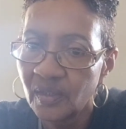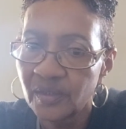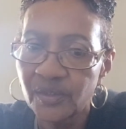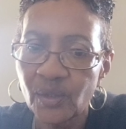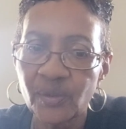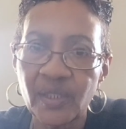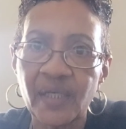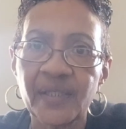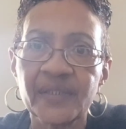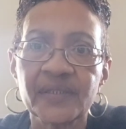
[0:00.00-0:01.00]
So,
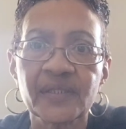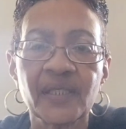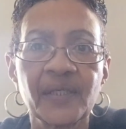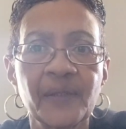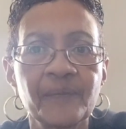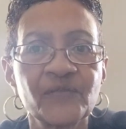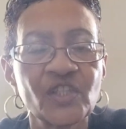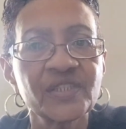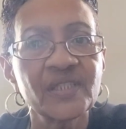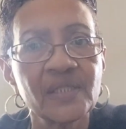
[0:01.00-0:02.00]
guys, um,
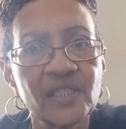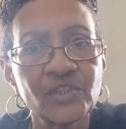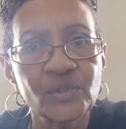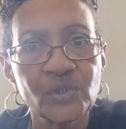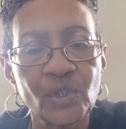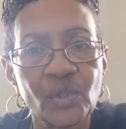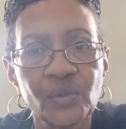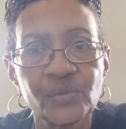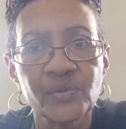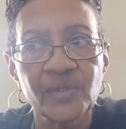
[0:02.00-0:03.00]
just to let you
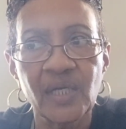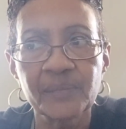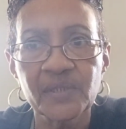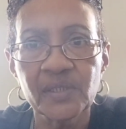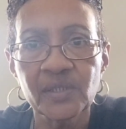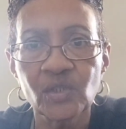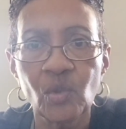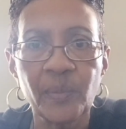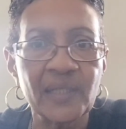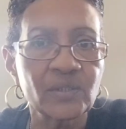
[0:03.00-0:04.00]
know, I'm going to
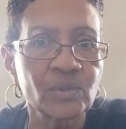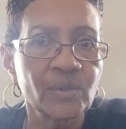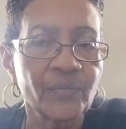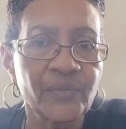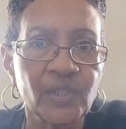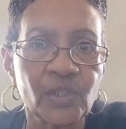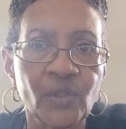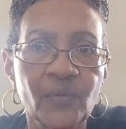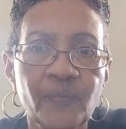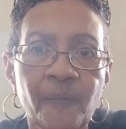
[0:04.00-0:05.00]
go back to the
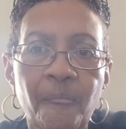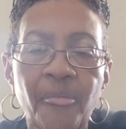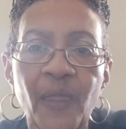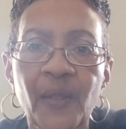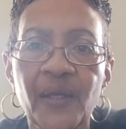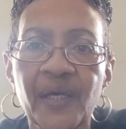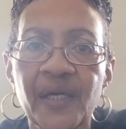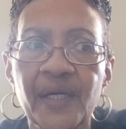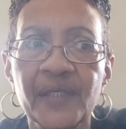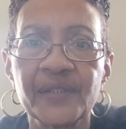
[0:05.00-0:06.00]
video
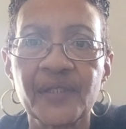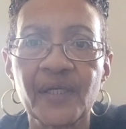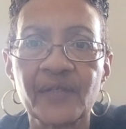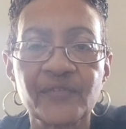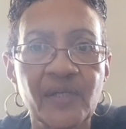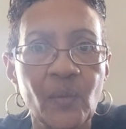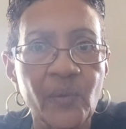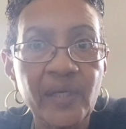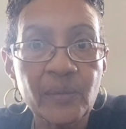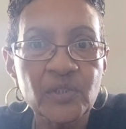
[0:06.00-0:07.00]
and uh, I forgot
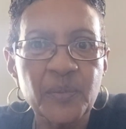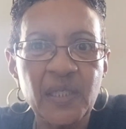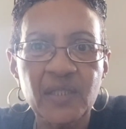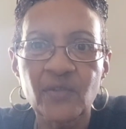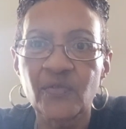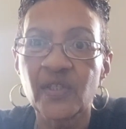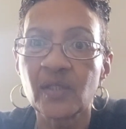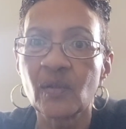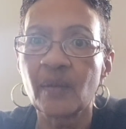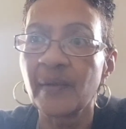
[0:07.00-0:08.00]
what I was making a
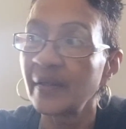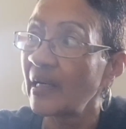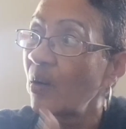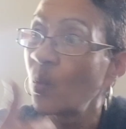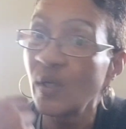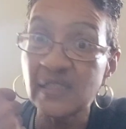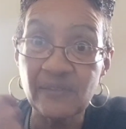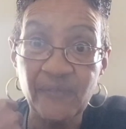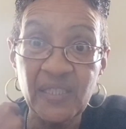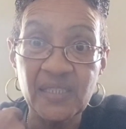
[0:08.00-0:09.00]
video about. I was
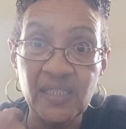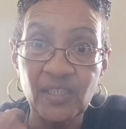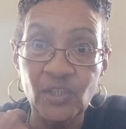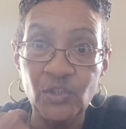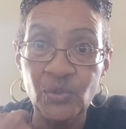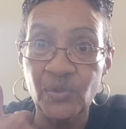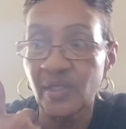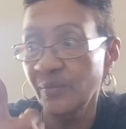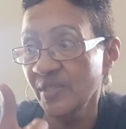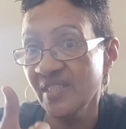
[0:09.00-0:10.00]
facing the door.
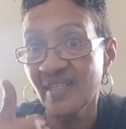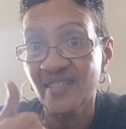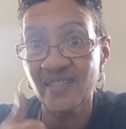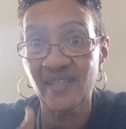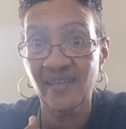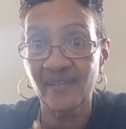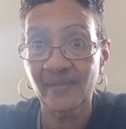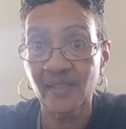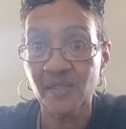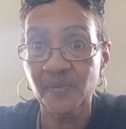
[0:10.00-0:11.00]
I was not sitting
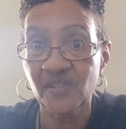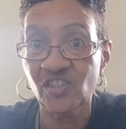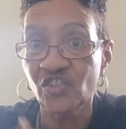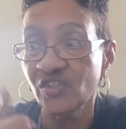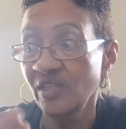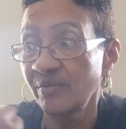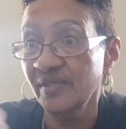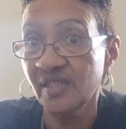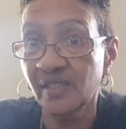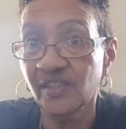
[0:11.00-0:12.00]
in this position. I
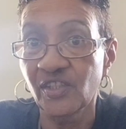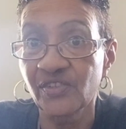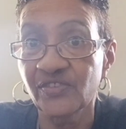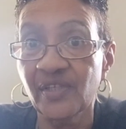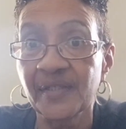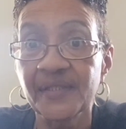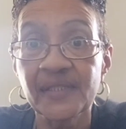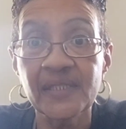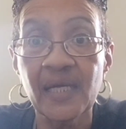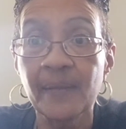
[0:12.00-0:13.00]
was on the other side of the
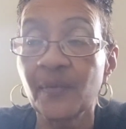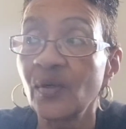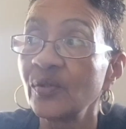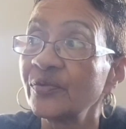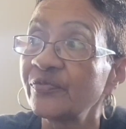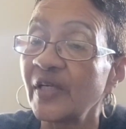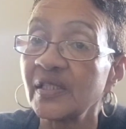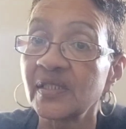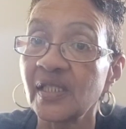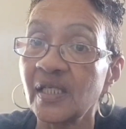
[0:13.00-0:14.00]
table
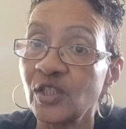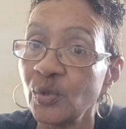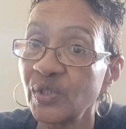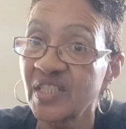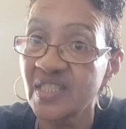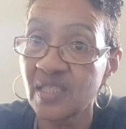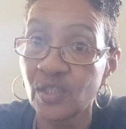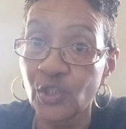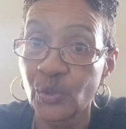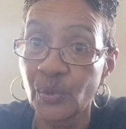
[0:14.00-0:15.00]
facing. You could see
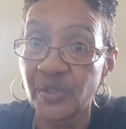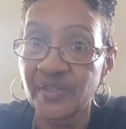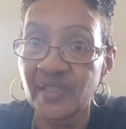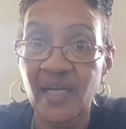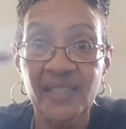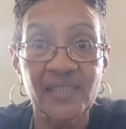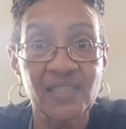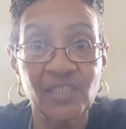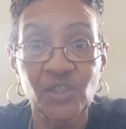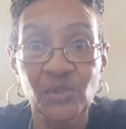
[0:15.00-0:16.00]
the door. I can
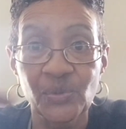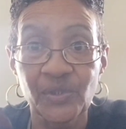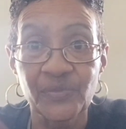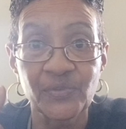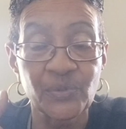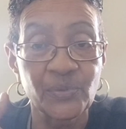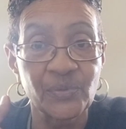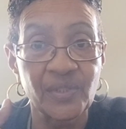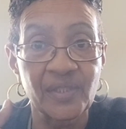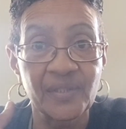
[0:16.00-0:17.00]
see the door through
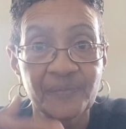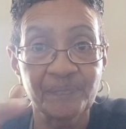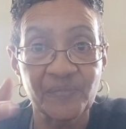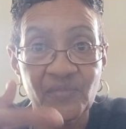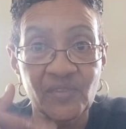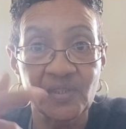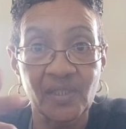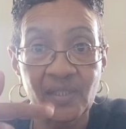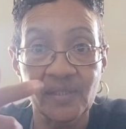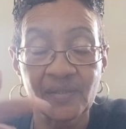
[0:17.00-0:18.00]
the
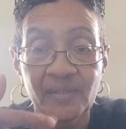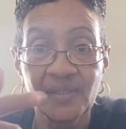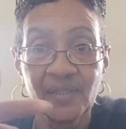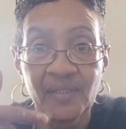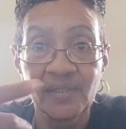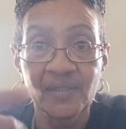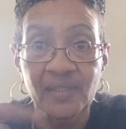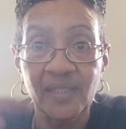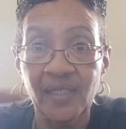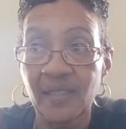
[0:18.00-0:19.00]
the the
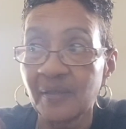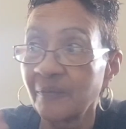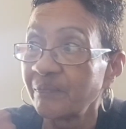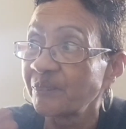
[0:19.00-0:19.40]
cam.